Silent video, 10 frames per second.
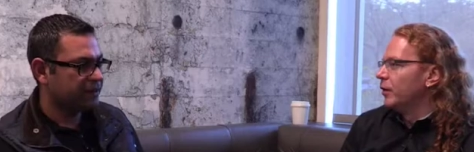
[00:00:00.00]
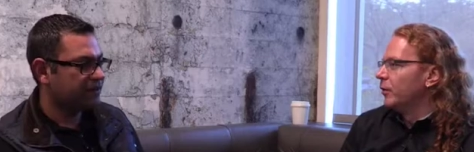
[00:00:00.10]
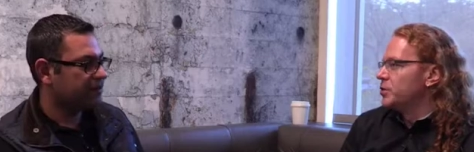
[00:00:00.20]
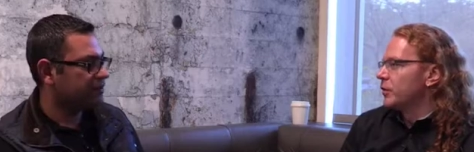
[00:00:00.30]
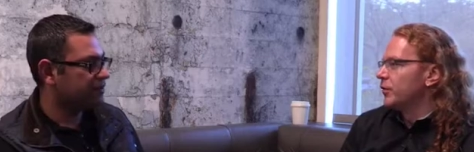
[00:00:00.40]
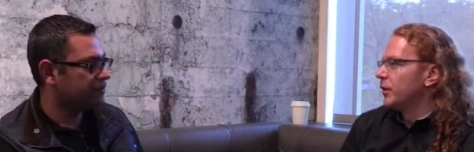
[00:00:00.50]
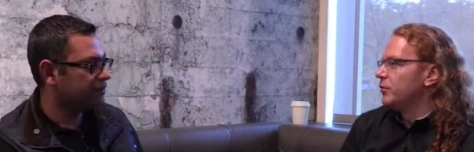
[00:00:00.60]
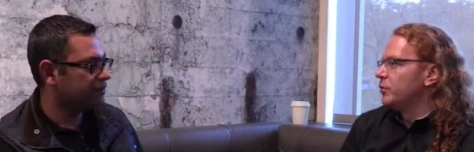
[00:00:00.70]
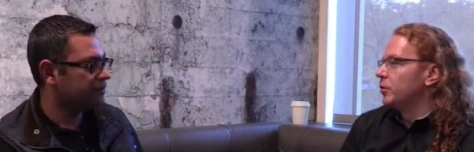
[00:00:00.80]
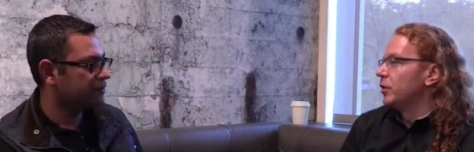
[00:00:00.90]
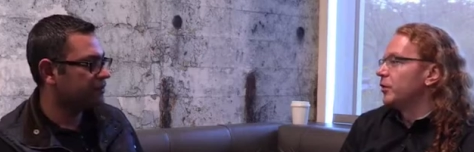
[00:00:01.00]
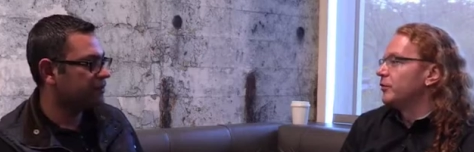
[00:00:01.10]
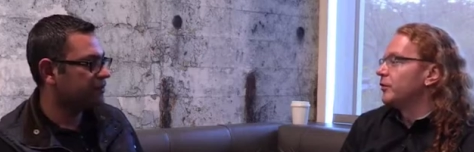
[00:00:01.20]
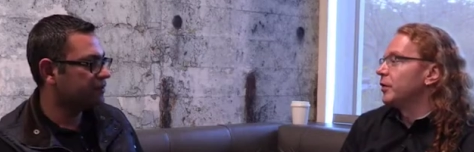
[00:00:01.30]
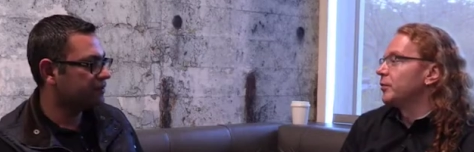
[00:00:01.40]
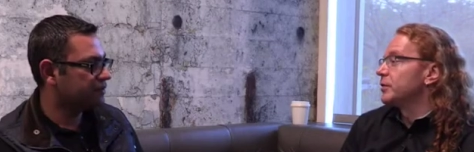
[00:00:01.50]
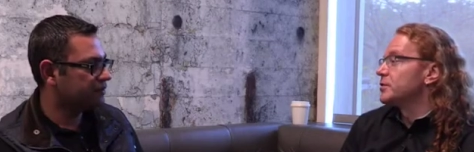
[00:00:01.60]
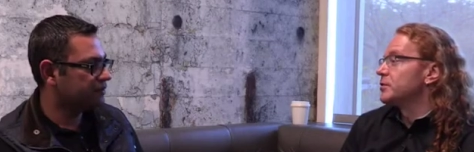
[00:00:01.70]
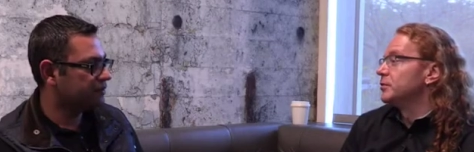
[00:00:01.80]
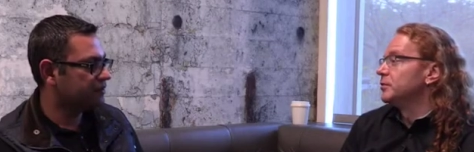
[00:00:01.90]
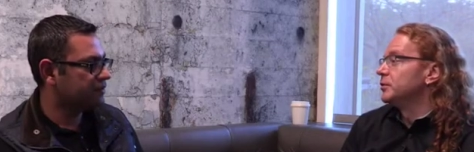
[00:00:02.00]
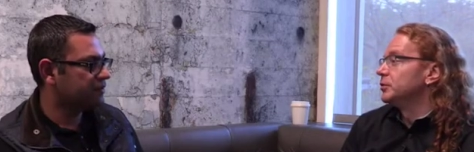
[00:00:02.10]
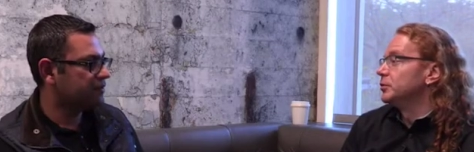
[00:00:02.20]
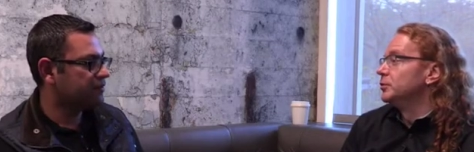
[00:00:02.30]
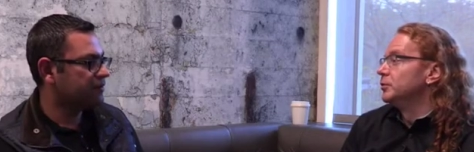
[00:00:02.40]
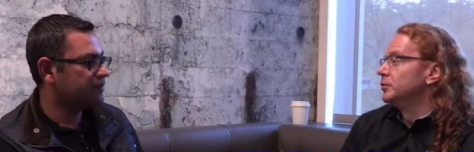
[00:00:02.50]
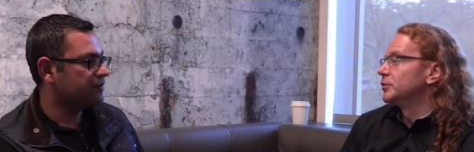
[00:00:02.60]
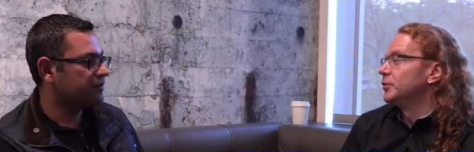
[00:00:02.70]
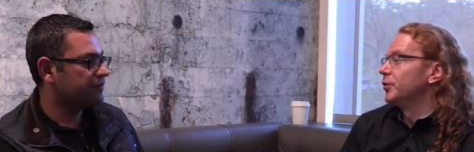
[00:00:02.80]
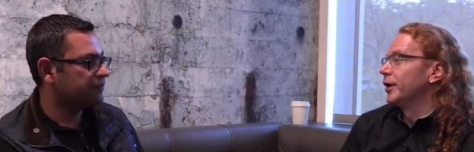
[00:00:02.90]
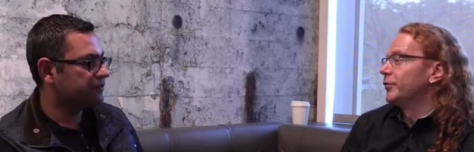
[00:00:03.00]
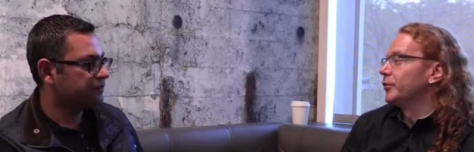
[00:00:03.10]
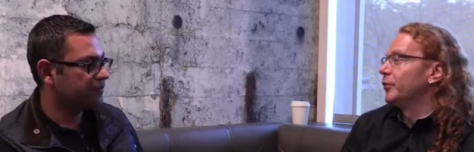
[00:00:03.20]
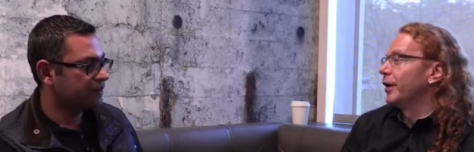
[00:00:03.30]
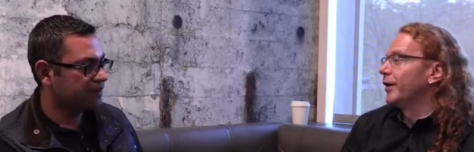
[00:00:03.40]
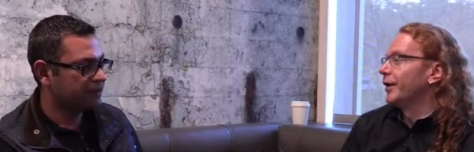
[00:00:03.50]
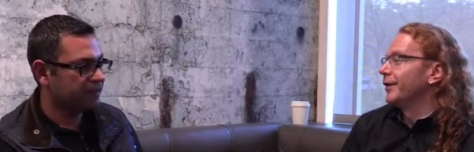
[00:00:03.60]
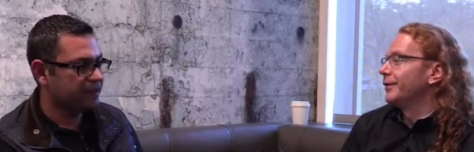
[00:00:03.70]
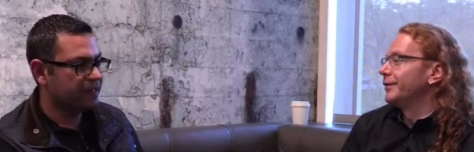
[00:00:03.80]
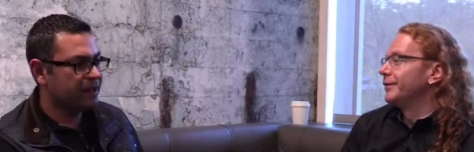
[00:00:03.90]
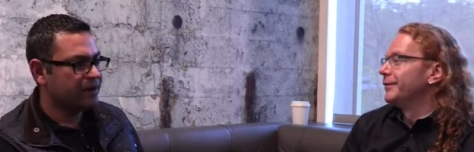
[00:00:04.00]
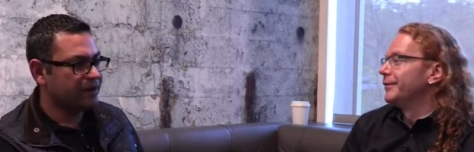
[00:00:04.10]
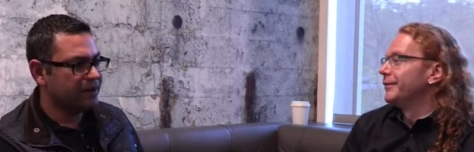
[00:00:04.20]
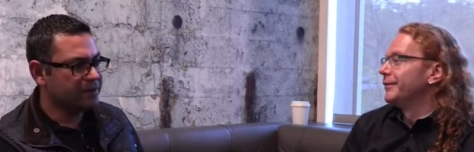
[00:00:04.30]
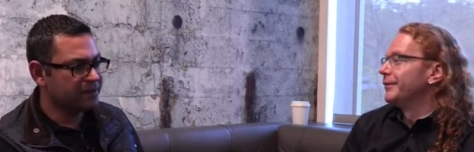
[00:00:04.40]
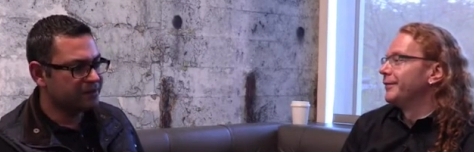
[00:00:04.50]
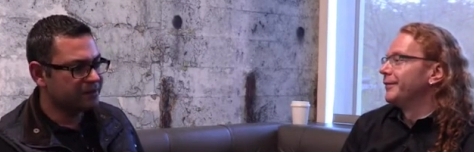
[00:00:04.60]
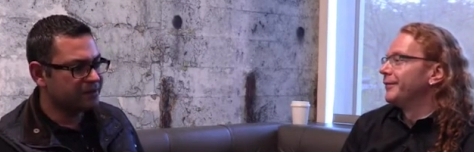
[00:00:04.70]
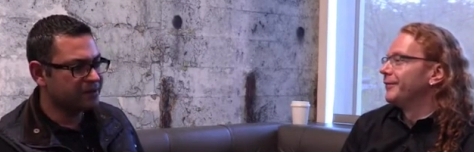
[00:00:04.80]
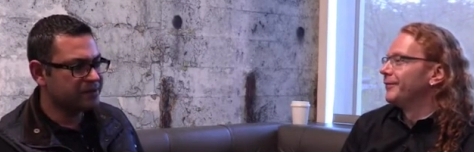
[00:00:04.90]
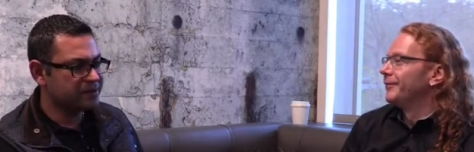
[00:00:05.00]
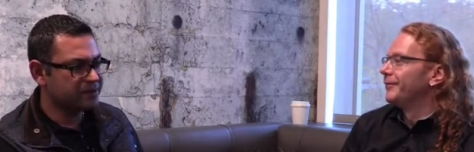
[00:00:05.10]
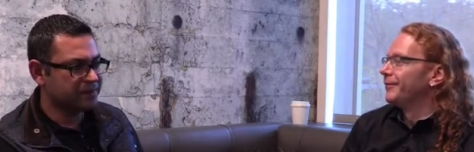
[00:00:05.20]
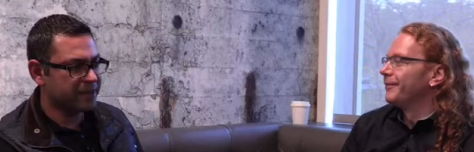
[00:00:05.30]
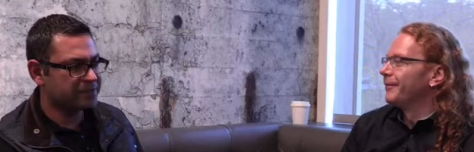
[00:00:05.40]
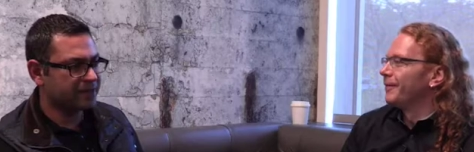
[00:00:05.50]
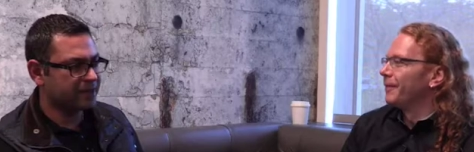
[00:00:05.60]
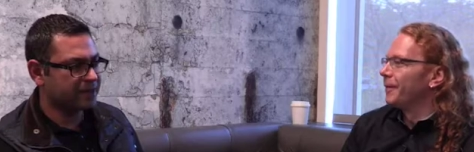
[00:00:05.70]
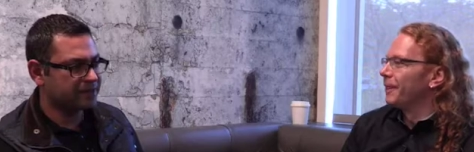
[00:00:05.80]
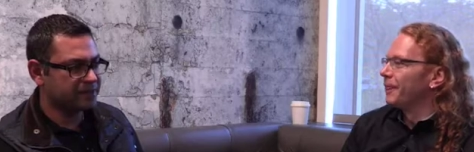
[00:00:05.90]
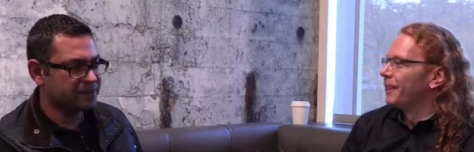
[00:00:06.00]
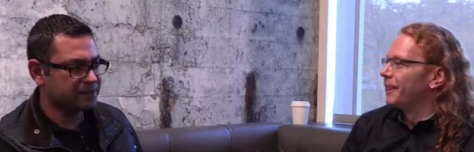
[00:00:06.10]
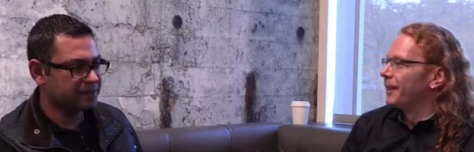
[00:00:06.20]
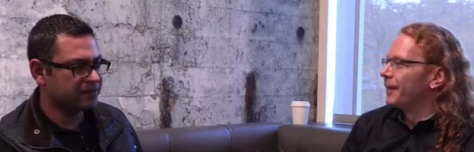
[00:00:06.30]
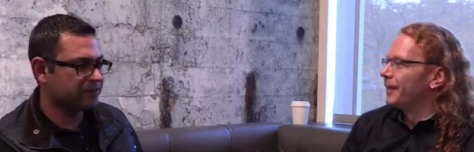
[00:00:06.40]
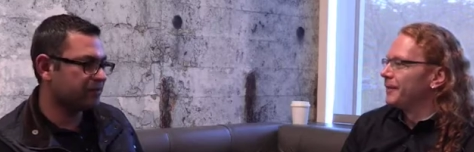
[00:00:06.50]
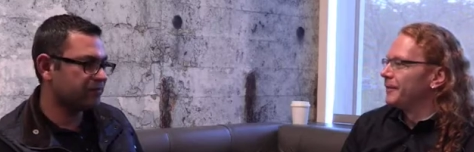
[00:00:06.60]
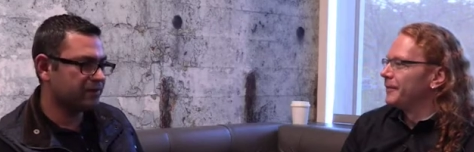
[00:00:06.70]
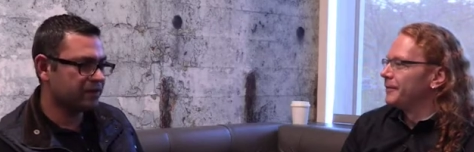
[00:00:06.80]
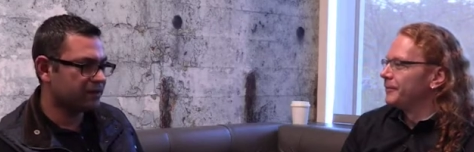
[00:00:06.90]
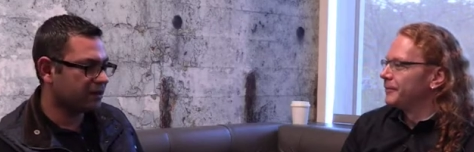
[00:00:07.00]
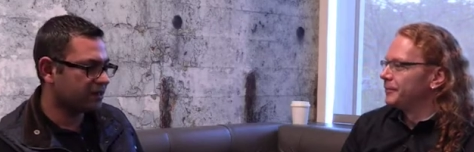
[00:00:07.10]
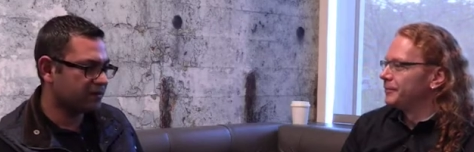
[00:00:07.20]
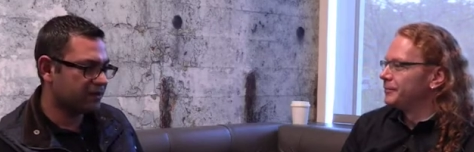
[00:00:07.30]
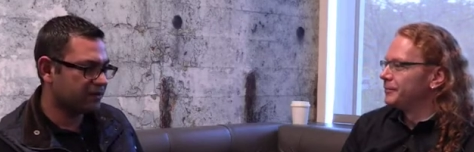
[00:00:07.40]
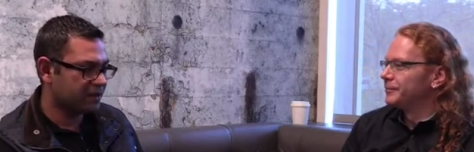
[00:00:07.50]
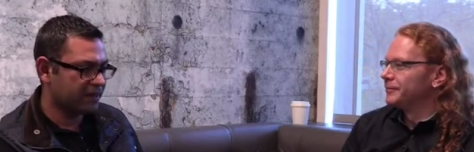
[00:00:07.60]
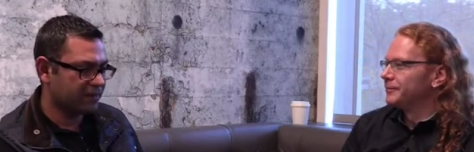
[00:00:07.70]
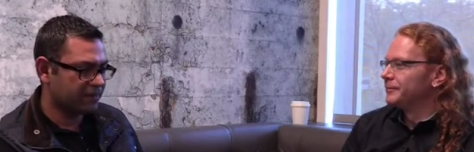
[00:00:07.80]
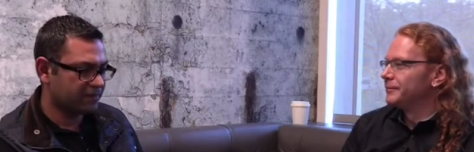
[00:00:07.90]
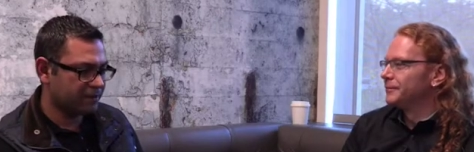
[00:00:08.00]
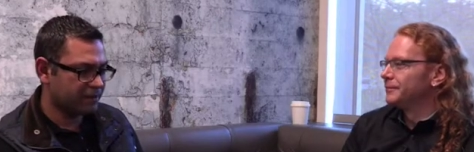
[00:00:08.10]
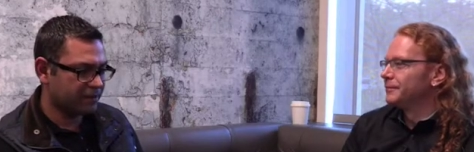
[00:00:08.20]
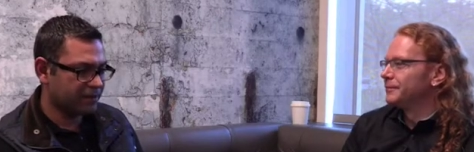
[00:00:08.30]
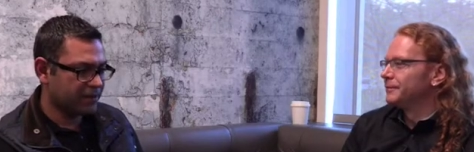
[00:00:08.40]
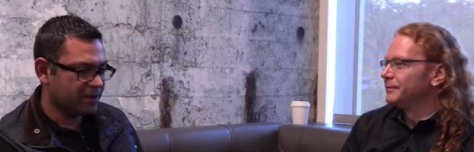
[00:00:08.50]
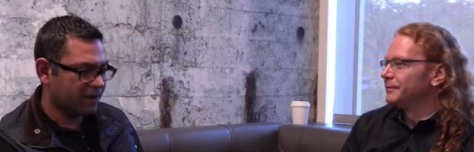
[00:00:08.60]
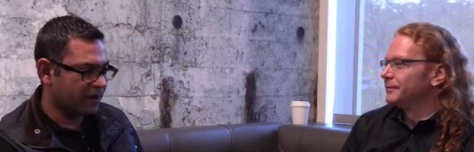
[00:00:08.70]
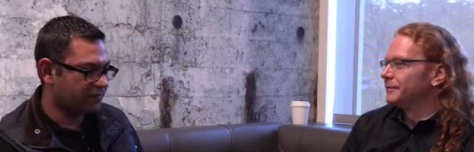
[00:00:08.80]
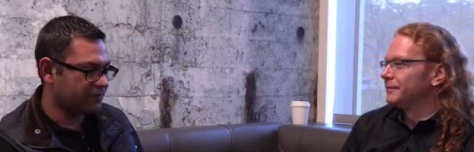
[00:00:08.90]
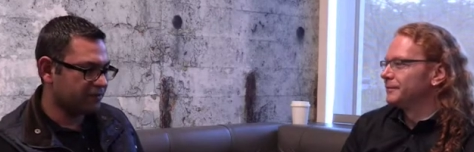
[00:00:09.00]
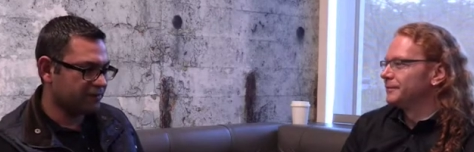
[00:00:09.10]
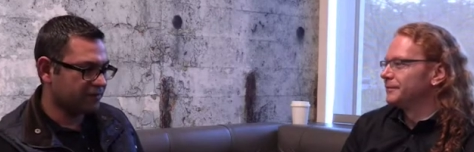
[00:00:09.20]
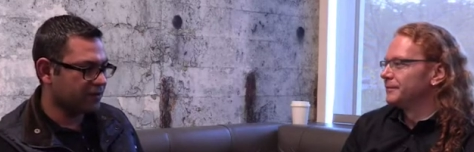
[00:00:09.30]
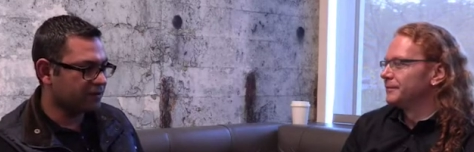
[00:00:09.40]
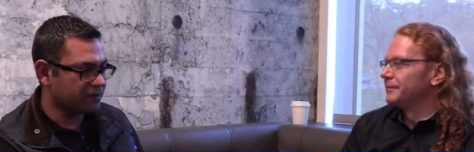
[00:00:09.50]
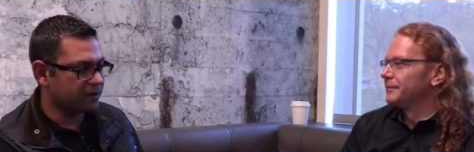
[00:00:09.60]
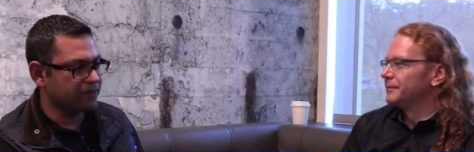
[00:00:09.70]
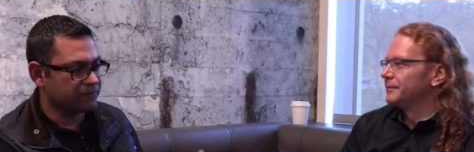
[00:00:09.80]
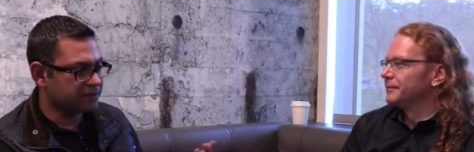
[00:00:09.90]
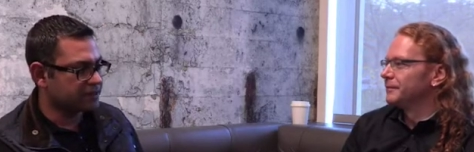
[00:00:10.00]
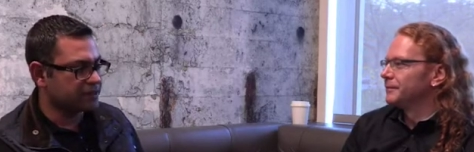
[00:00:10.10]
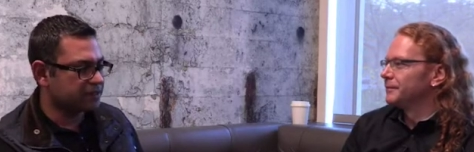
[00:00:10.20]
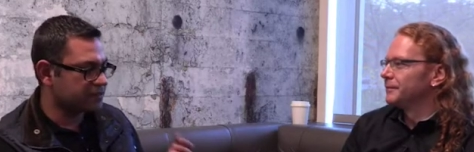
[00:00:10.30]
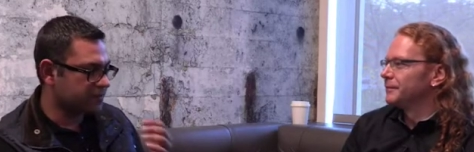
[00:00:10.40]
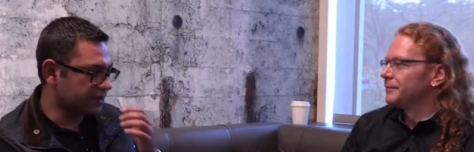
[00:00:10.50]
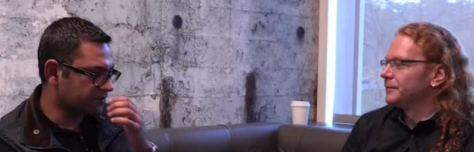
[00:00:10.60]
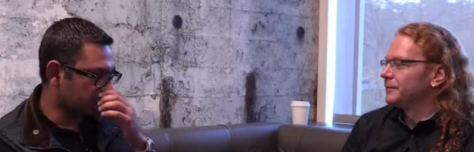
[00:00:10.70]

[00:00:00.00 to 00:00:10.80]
Speaker 1: which are the things you would love developers to, to do so you don't have to do that again right i mean there are, there are
Speaker 2: certain best practices and you know we've been talking about them uh, often when we go to conferences as part of